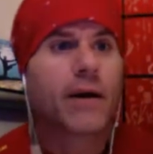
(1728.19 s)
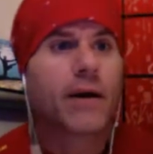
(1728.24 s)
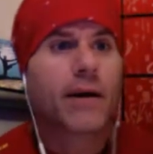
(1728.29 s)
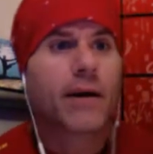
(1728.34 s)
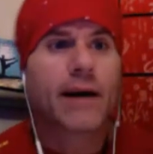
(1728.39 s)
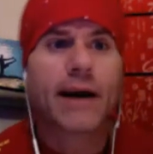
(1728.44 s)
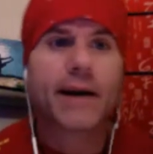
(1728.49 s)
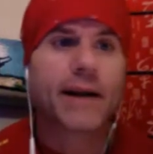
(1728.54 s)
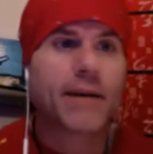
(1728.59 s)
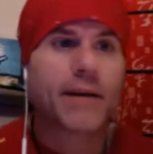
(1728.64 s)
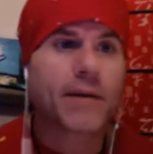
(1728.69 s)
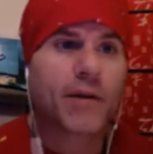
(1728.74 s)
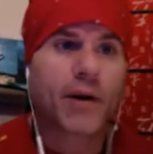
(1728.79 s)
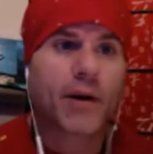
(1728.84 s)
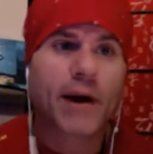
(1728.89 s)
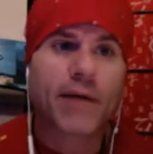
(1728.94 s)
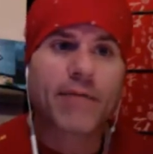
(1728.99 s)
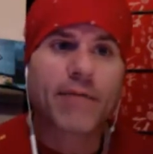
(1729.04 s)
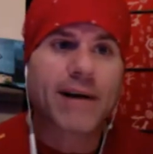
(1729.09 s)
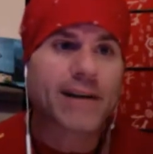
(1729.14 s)
gotten into
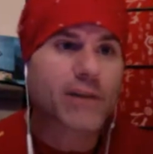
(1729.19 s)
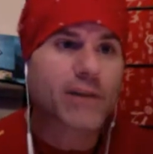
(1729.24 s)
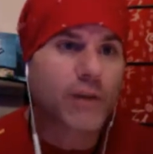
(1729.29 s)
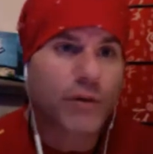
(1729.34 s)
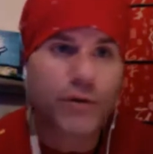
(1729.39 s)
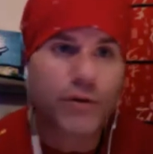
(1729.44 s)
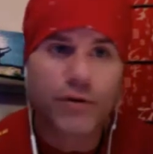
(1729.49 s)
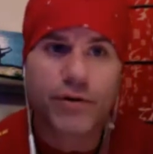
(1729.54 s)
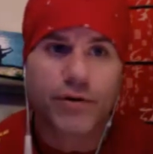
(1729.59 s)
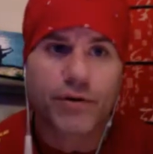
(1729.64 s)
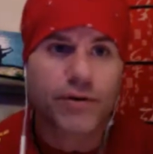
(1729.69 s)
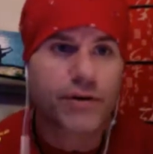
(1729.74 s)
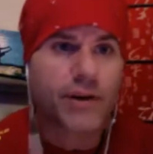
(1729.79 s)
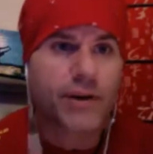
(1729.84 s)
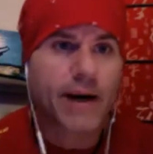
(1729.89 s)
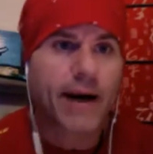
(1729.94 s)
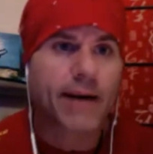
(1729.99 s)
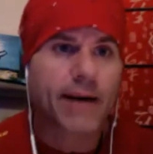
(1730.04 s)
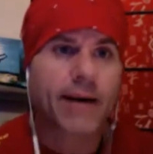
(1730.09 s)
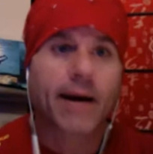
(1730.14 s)
that resolutions
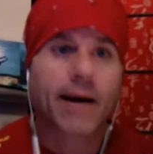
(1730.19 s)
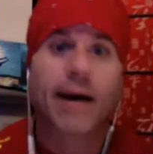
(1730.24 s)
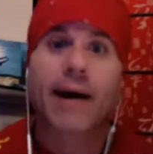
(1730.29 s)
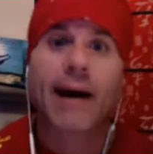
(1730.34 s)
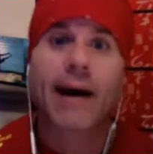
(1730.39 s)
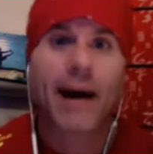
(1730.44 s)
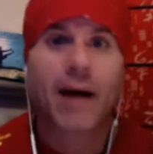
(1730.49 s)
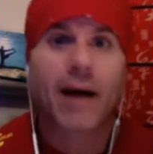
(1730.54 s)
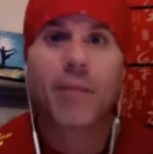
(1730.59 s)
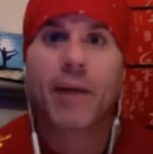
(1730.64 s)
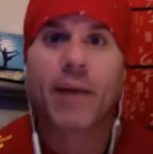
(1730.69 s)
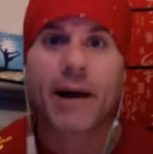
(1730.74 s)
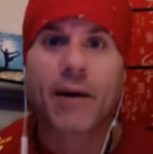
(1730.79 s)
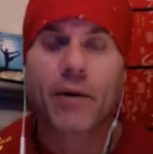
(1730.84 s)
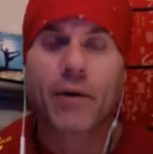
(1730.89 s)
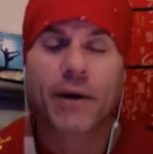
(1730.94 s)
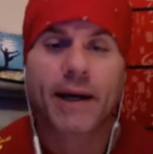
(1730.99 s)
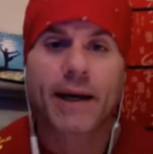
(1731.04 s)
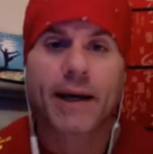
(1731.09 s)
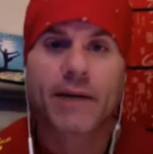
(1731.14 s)
yet. How am I
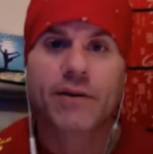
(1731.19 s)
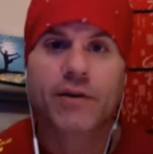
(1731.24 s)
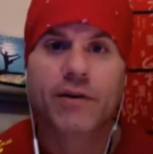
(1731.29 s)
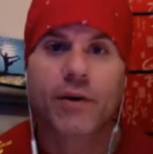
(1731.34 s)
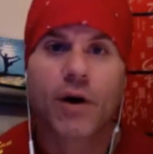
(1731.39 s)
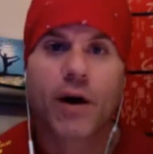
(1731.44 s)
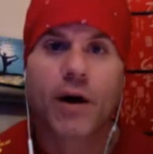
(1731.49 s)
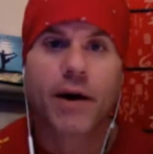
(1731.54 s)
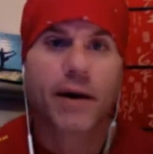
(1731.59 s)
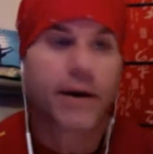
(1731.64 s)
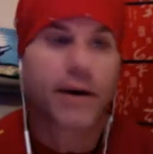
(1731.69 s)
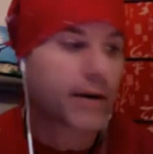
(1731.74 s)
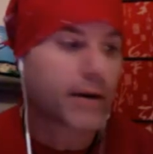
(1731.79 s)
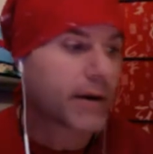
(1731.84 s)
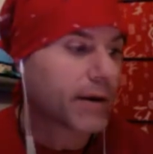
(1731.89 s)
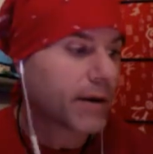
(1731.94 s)
going to get started?